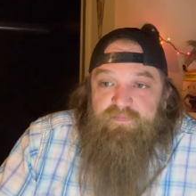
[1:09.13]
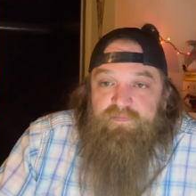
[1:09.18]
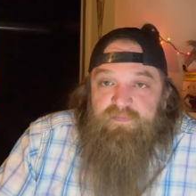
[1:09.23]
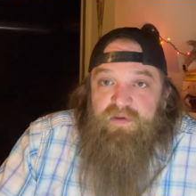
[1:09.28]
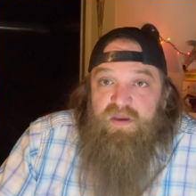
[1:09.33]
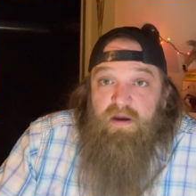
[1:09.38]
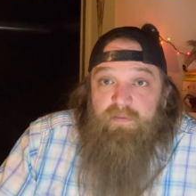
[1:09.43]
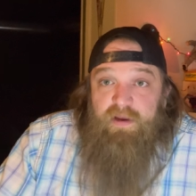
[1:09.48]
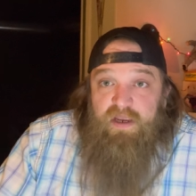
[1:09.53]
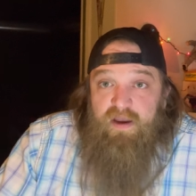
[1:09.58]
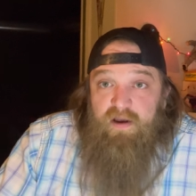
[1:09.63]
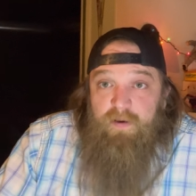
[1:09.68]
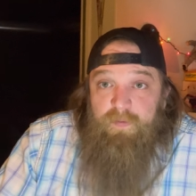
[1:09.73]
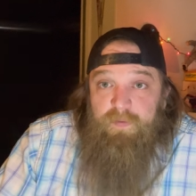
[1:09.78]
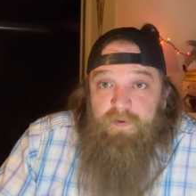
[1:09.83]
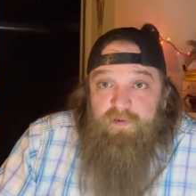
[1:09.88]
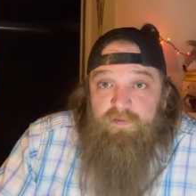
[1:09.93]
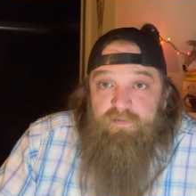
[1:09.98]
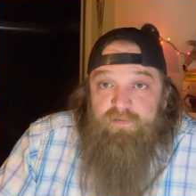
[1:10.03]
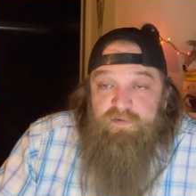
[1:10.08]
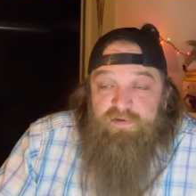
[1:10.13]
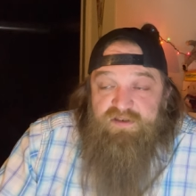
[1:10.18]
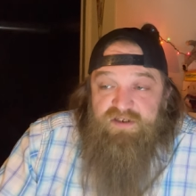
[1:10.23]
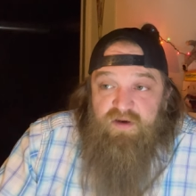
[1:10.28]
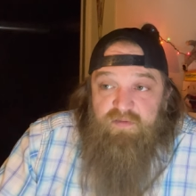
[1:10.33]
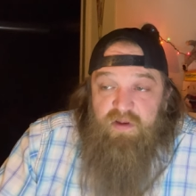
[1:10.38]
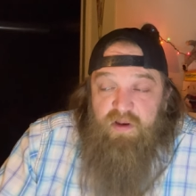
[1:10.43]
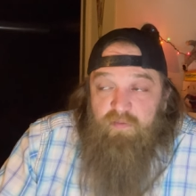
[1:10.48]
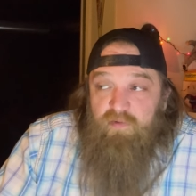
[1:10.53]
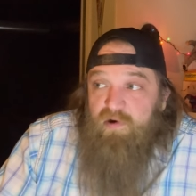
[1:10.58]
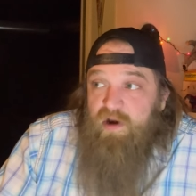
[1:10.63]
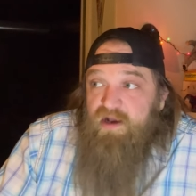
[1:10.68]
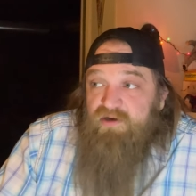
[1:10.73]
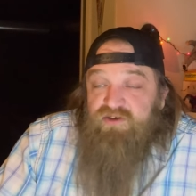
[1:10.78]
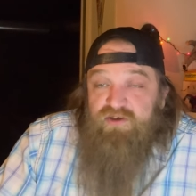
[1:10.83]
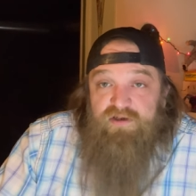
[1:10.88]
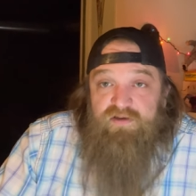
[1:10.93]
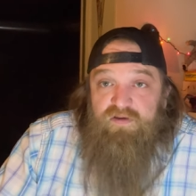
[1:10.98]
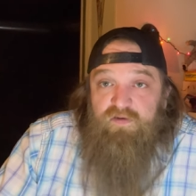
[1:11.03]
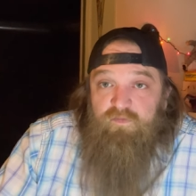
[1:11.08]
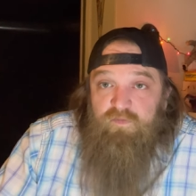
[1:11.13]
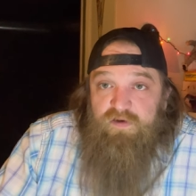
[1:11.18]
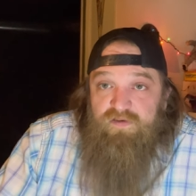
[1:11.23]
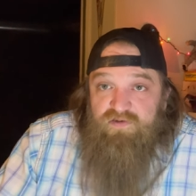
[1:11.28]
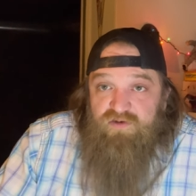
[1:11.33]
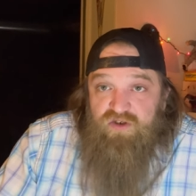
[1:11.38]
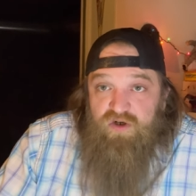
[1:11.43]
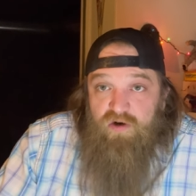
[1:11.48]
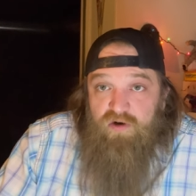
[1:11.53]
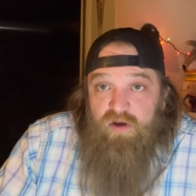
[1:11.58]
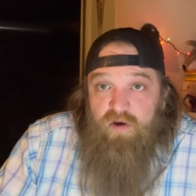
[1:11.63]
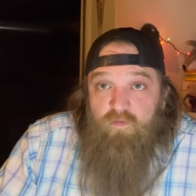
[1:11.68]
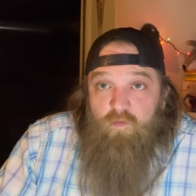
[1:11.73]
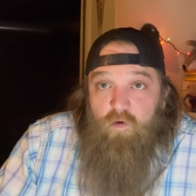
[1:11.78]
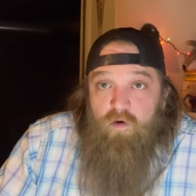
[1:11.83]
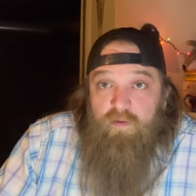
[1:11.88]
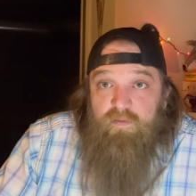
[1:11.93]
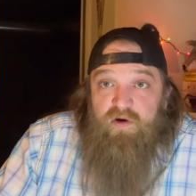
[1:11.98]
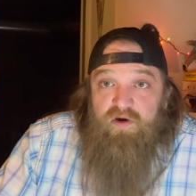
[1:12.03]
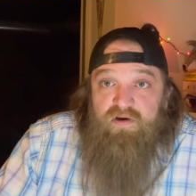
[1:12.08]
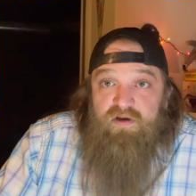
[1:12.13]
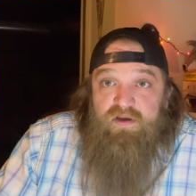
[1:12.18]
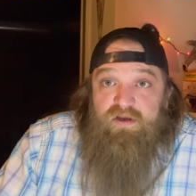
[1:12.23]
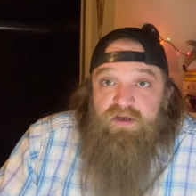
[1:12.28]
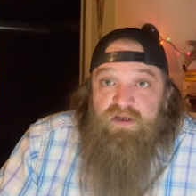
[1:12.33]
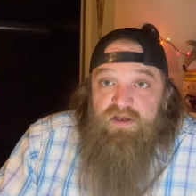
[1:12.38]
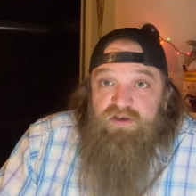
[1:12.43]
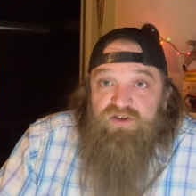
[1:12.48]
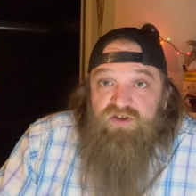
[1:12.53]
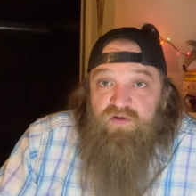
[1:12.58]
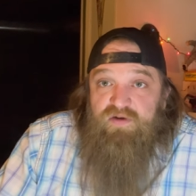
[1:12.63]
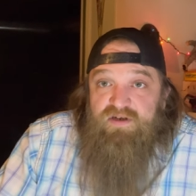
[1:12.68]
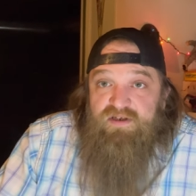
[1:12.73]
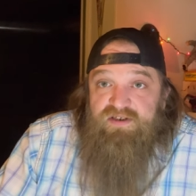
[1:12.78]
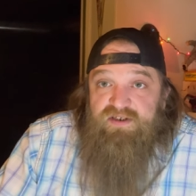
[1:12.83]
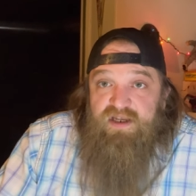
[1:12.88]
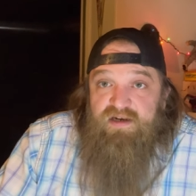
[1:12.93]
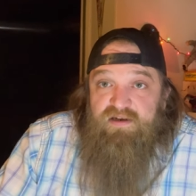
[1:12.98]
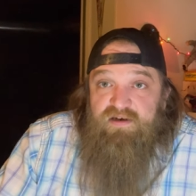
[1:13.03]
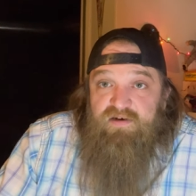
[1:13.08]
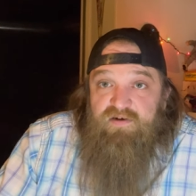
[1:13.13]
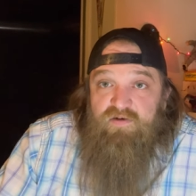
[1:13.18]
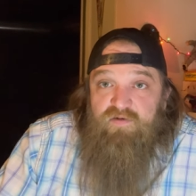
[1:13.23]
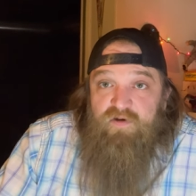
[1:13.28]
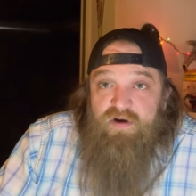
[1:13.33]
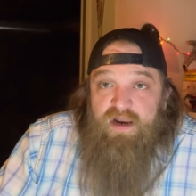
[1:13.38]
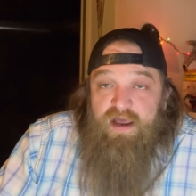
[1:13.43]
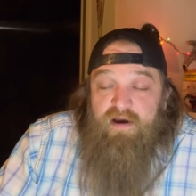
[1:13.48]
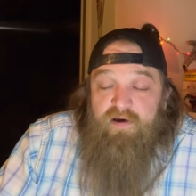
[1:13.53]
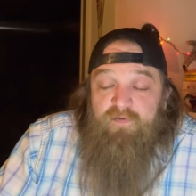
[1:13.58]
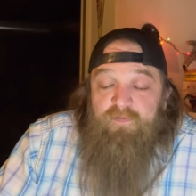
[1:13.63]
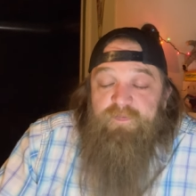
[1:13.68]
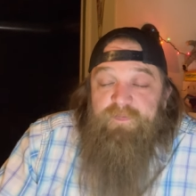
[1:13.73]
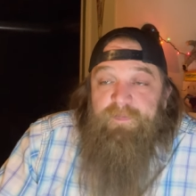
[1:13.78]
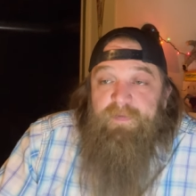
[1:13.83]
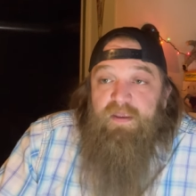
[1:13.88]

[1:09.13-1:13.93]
coming up. That's going to be a project. The weather's starting to get warmer, so I decided to do it now.